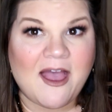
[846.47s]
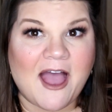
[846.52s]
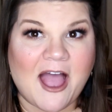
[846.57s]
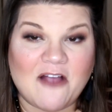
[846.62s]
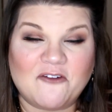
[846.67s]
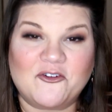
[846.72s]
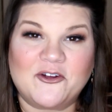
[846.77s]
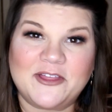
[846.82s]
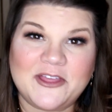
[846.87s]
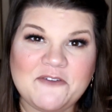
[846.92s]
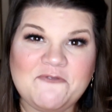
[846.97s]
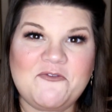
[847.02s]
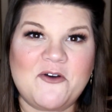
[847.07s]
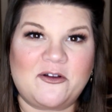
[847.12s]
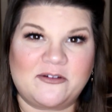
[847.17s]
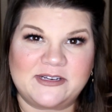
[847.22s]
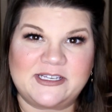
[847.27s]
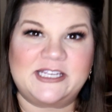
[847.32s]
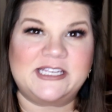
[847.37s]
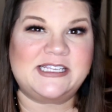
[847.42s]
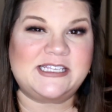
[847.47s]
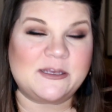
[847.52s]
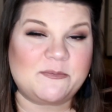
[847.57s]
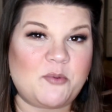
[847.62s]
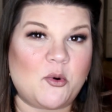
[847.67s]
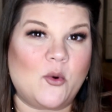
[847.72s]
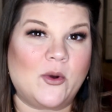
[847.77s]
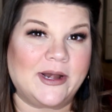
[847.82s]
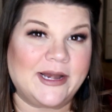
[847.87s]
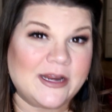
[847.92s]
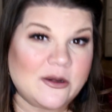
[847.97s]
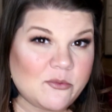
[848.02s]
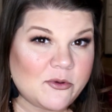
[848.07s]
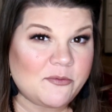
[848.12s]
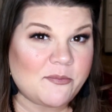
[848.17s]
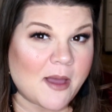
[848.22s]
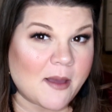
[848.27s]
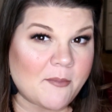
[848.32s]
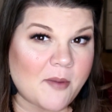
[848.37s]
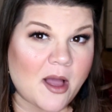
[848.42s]
I really felt disappointed
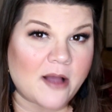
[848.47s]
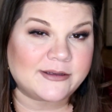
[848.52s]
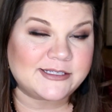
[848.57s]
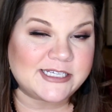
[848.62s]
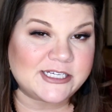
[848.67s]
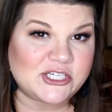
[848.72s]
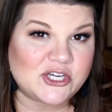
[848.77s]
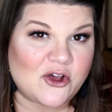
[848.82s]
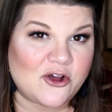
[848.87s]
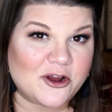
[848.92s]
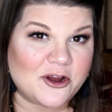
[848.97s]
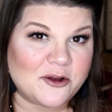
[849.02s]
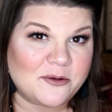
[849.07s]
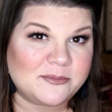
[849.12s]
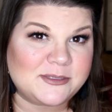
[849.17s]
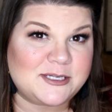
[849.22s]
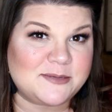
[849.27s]
with my Boxy Charm,